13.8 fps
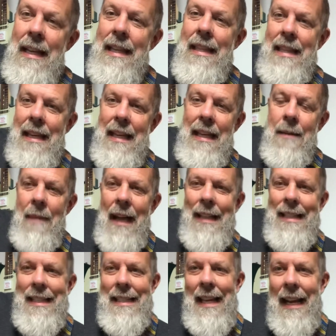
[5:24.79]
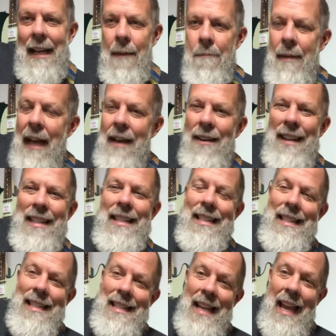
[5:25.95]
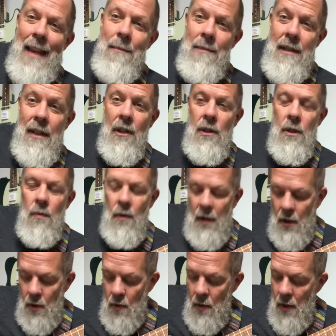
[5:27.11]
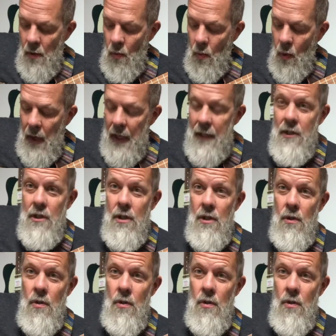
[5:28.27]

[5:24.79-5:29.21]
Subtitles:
Then my second pattern is the same Dillard roll, 1, 2,